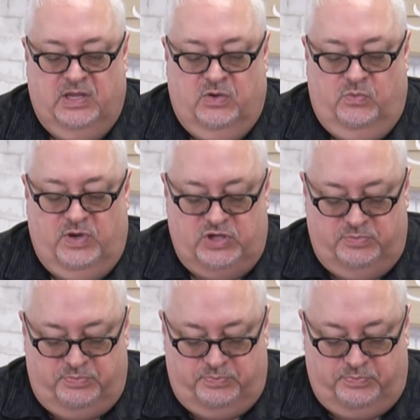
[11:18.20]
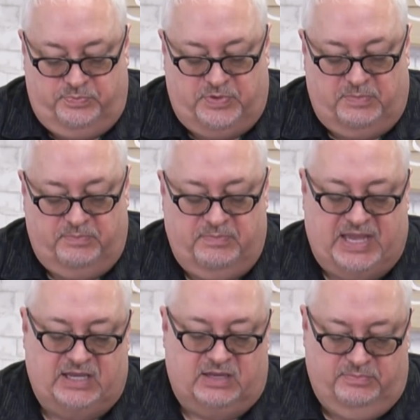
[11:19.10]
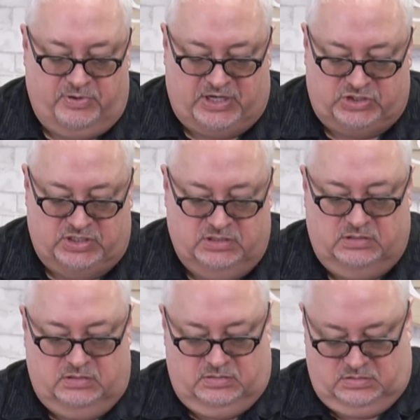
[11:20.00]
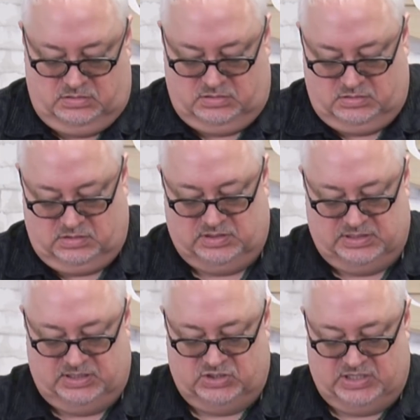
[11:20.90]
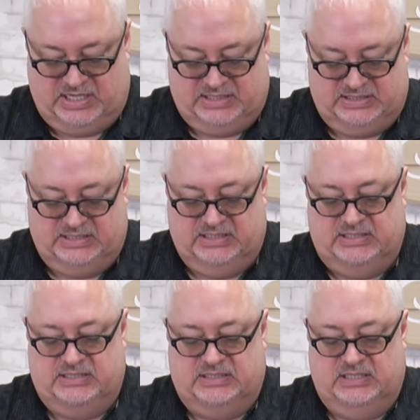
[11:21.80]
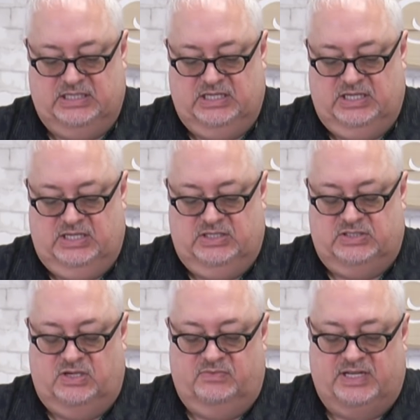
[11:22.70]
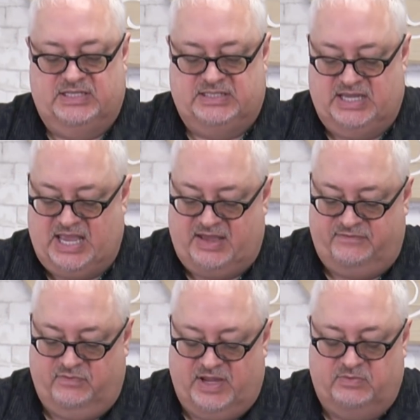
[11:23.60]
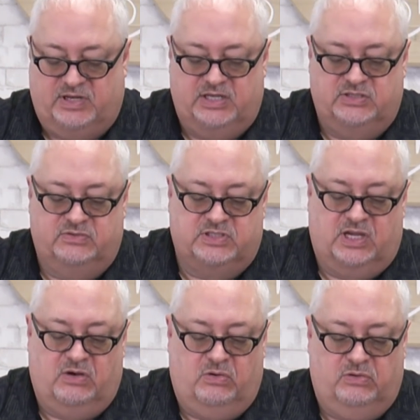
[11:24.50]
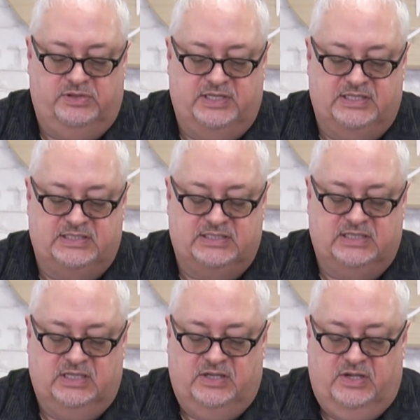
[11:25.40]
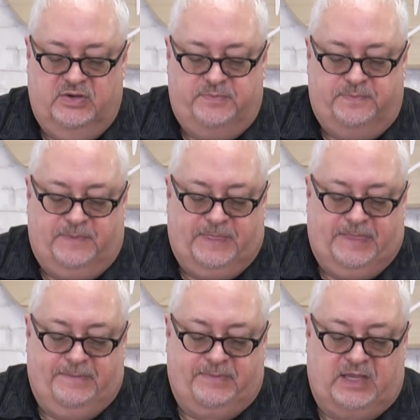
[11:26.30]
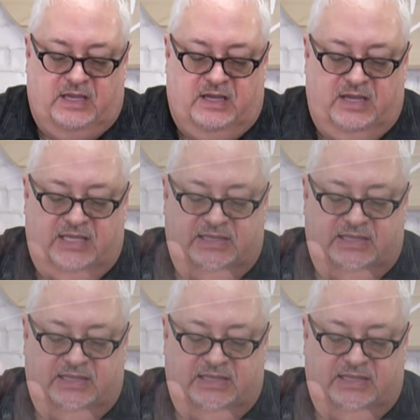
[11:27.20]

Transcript: When you make a compression, such as this, so when I say halfway, what I do is I hold this. At